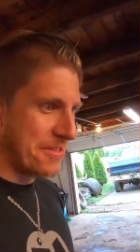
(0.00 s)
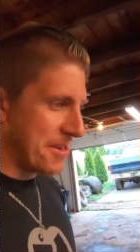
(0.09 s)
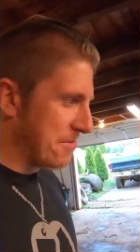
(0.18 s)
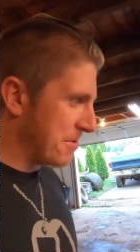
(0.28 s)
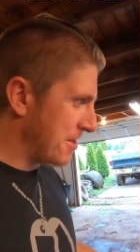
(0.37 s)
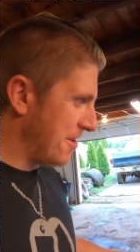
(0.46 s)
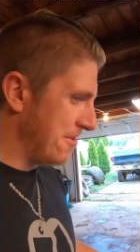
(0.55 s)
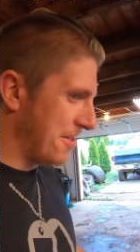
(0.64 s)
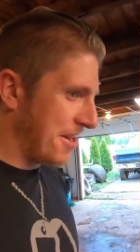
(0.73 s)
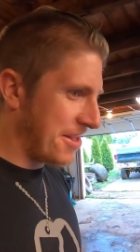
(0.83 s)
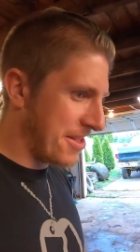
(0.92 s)
There we go,
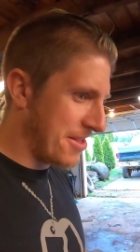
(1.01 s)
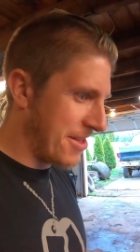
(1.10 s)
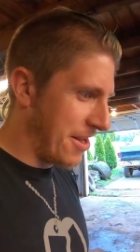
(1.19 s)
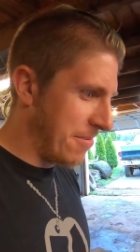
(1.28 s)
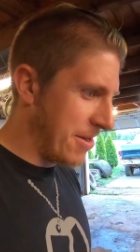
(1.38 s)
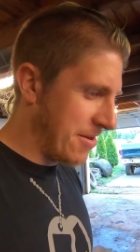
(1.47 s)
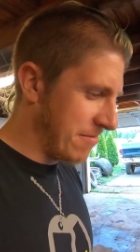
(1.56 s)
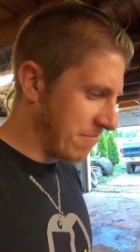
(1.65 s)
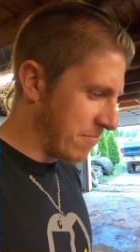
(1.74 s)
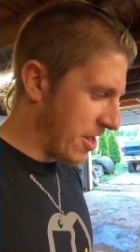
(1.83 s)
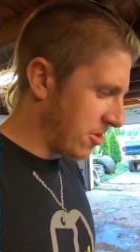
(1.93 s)
ladies and gentlemen.
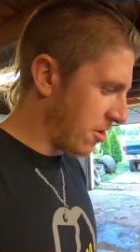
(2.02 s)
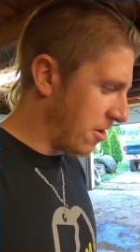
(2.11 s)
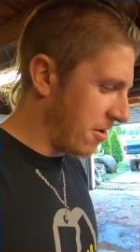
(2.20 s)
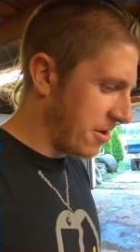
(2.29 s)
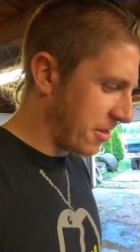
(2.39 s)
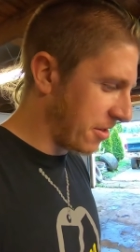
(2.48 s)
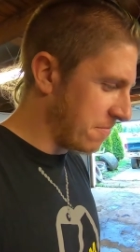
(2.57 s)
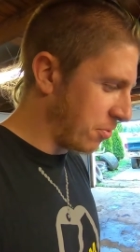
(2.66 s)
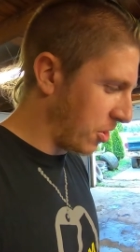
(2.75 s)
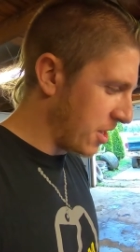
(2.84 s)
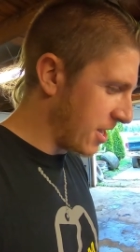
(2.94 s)
Bench harness
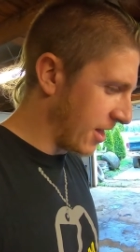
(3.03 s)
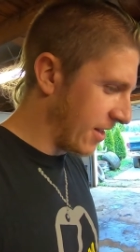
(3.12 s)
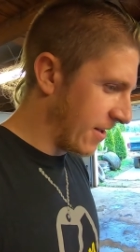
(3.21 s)
complete.